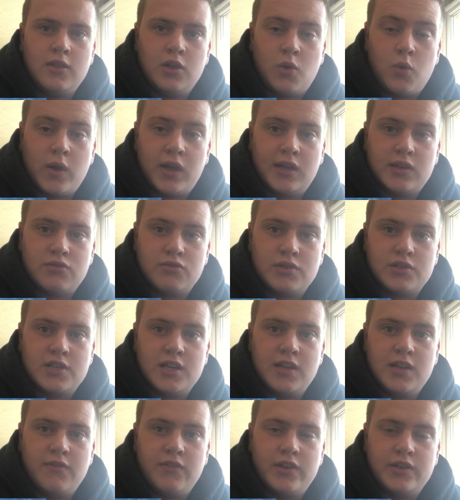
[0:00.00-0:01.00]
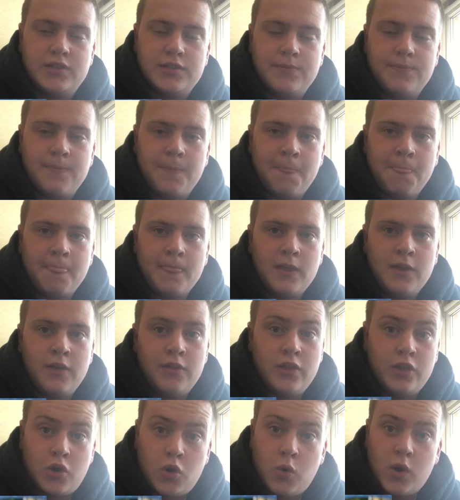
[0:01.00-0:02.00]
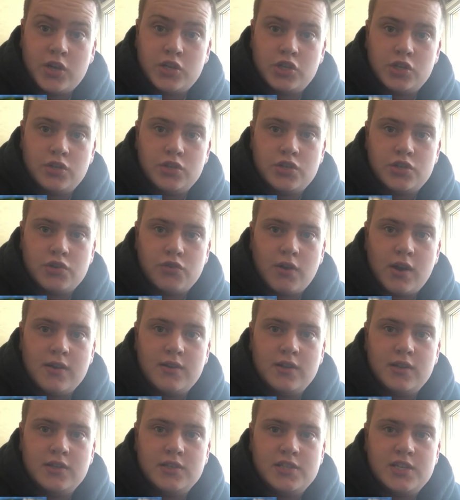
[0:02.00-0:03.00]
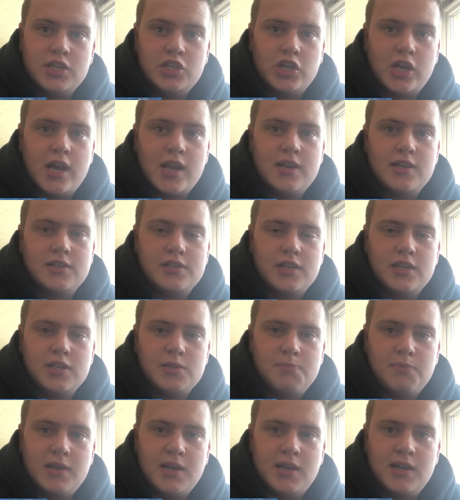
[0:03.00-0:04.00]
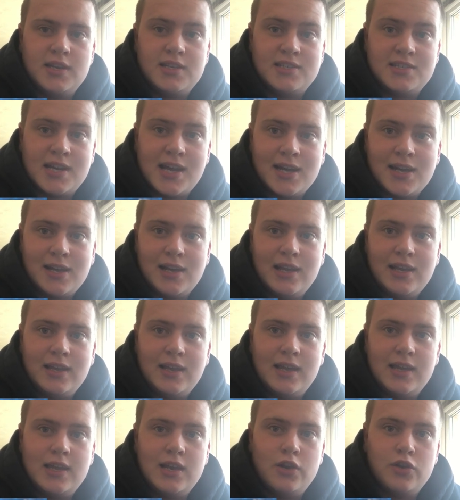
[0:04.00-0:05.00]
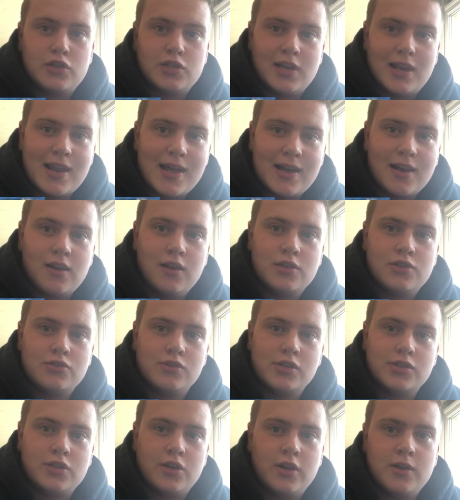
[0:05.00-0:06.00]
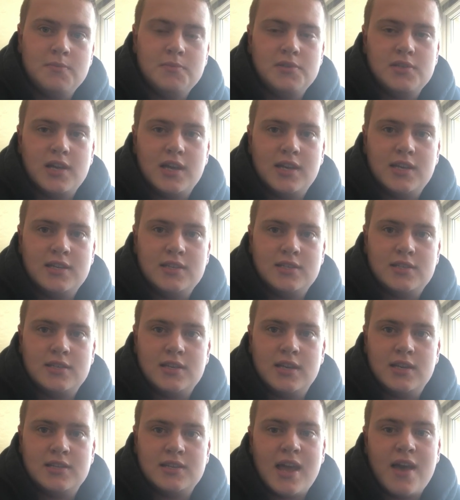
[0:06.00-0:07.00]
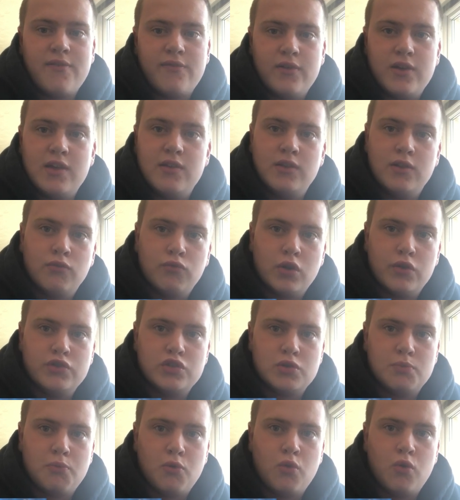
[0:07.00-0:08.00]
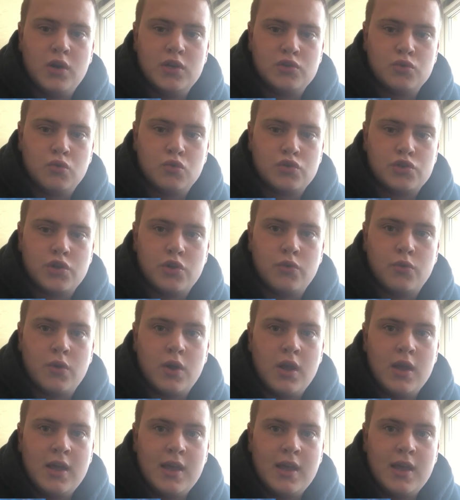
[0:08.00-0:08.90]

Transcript: quickest receivers. The questions surrounding CJ Henderson has been his tackling. It looks lackluster at times, and his effort in the run support is also